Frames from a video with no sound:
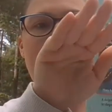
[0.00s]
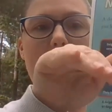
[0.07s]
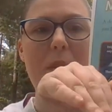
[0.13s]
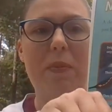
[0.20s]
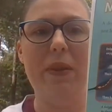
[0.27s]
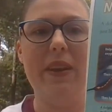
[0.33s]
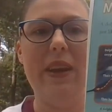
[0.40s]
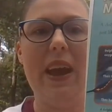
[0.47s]

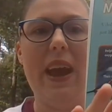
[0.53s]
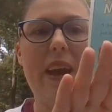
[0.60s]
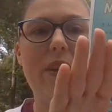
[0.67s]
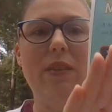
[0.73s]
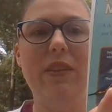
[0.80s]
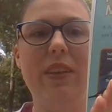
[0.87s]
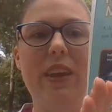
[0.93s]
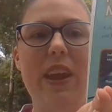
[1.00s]
Up and
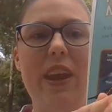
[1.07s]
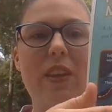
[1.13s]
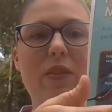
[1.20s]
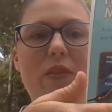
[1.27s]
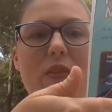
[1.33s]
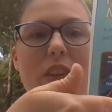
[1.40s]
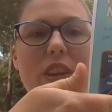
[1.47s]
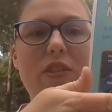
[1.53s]
down, and
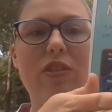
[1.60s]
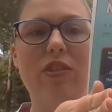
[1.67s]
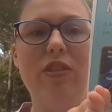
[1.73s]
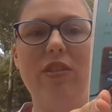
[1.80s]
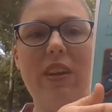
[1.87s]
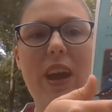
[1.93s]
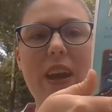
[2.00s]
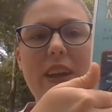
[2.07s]
fish
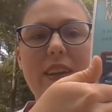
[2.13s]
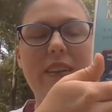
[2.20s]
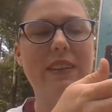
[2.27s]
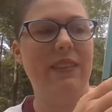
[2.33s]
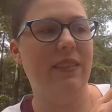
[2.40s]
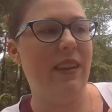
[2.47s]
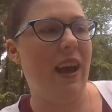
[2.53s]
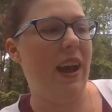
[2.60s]
side to
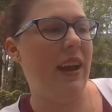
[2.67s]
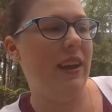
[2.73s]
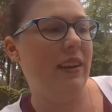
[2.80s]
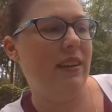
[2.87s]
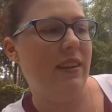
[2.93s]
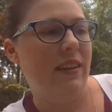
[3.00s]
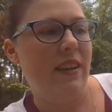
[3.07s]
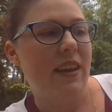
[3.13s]
side.
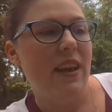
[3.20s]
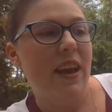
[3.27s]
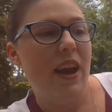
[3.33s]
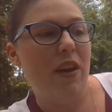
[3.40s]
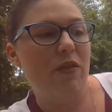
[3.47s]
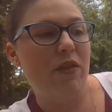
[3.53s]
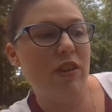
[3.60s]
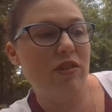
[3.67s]

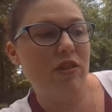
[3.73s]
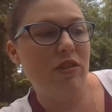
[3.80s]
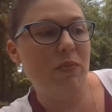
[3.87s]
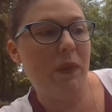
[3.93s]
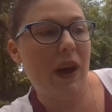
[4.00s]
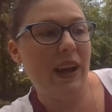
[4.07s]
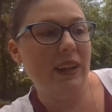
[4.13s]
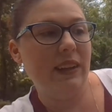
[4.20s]
A fish's
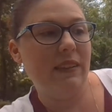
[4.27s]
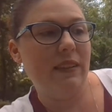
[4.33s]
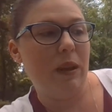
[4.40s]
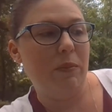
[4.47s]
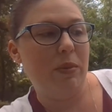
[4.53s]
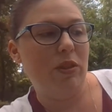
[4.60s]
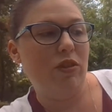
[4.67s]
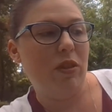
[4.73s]
body
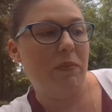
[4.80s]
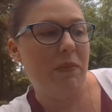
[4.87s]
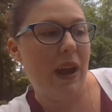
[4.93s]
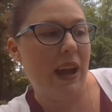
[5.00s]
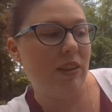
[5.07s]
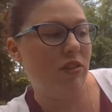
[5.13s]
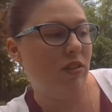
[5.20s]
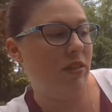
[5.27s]
temperature
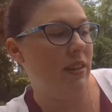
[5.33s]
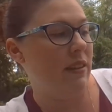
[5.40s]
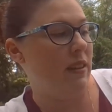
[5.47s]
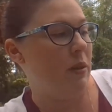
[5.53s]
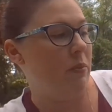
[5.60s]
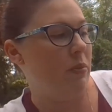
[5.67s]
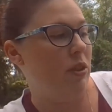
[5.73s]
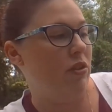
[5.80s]
matches the
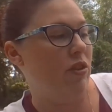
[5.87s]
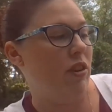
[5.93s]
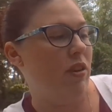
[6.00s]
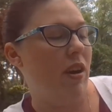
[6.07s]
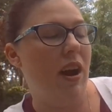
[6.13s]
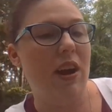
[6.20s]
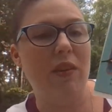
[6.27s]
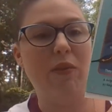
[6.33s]
temperature
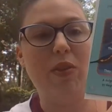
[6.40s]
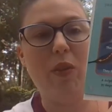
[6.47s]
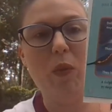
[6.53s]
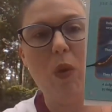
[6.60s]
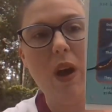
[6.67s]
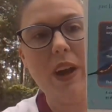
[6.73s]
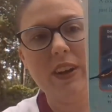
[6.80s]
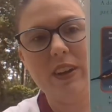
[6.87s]
of the
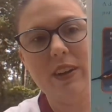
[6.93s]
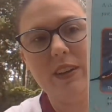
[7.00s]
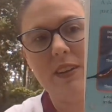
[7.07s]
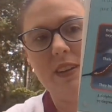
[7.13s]
water.